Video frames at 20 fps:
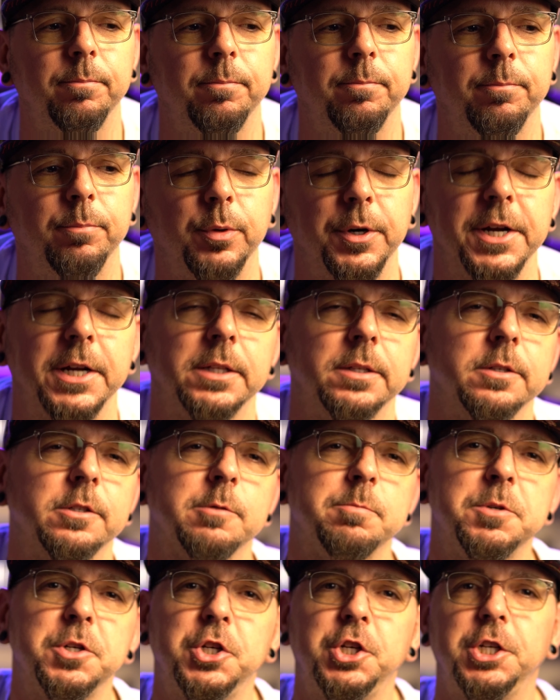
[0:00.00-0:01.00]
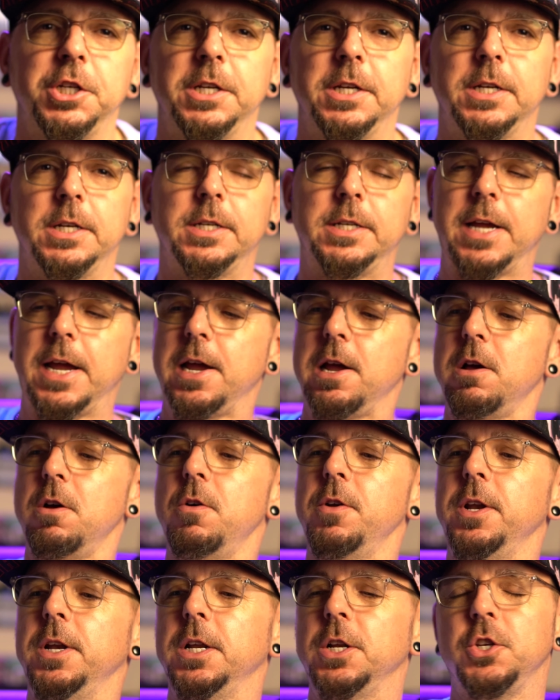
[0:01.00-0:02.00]
break this machine
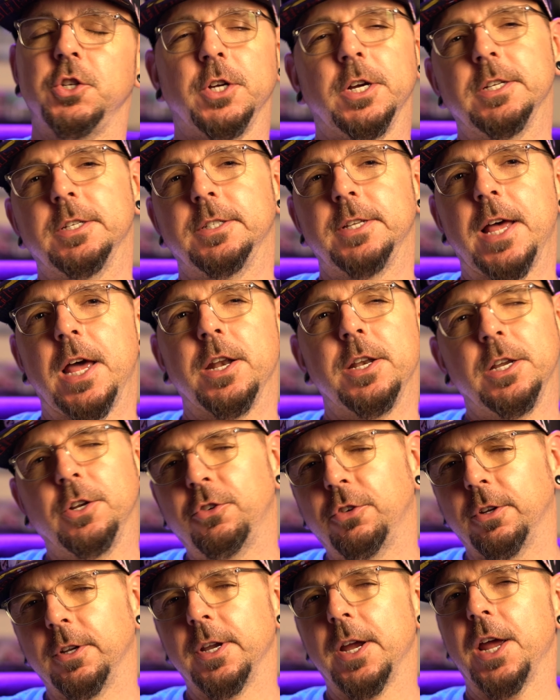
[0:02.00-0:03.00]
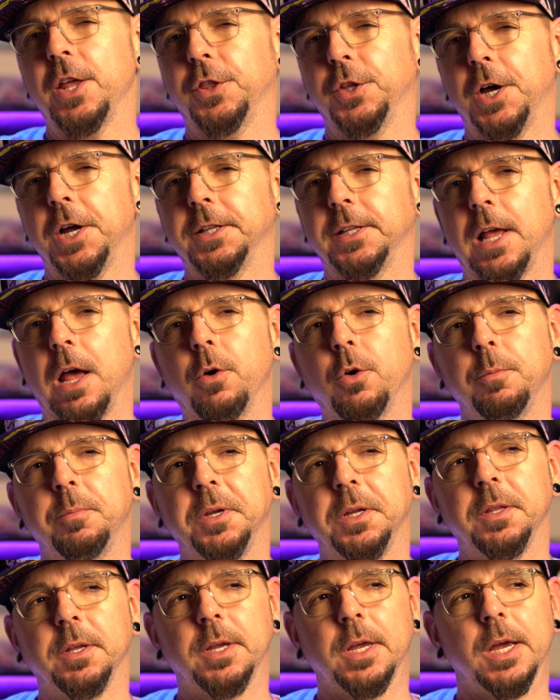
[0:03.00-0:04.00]
down and adjust that. Initially, I thought that would
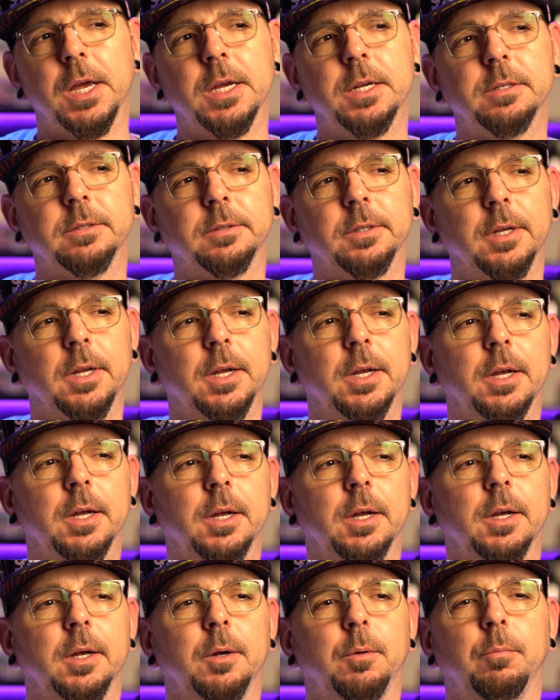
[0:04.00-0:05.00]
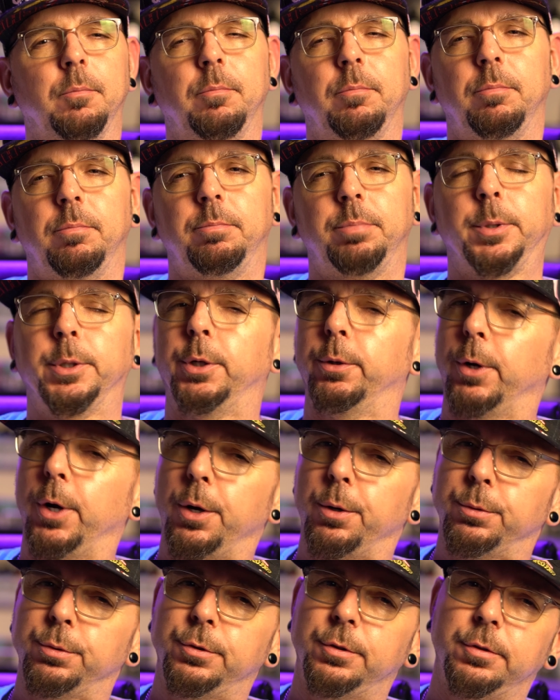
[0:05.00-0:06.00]
be the case, but
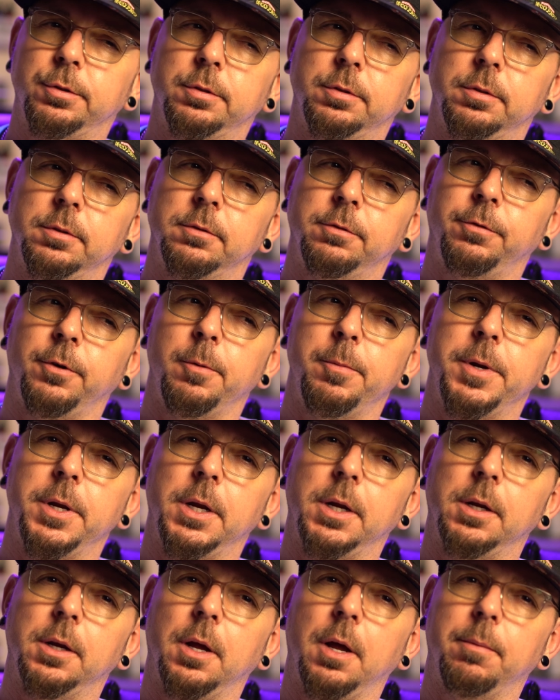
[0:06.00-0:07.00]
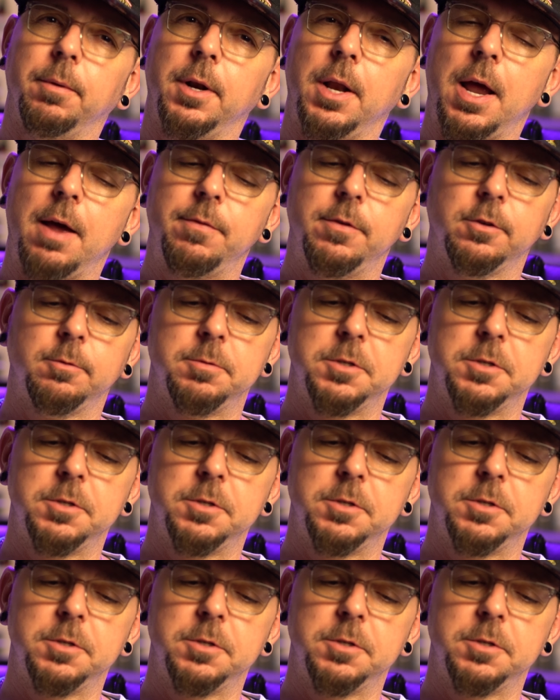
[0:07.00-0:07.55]
gross for me. I'm gonna have this